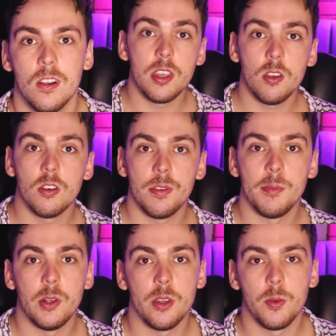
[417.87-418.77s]
Whether you're
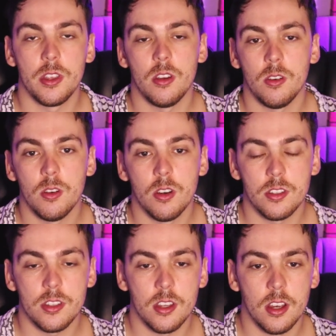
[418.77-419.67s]
familiar with it or
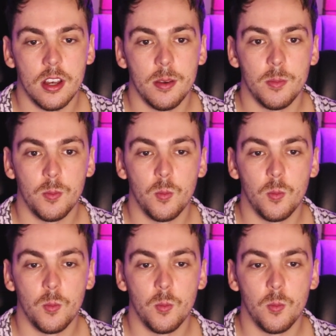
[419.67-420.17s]
not, uh,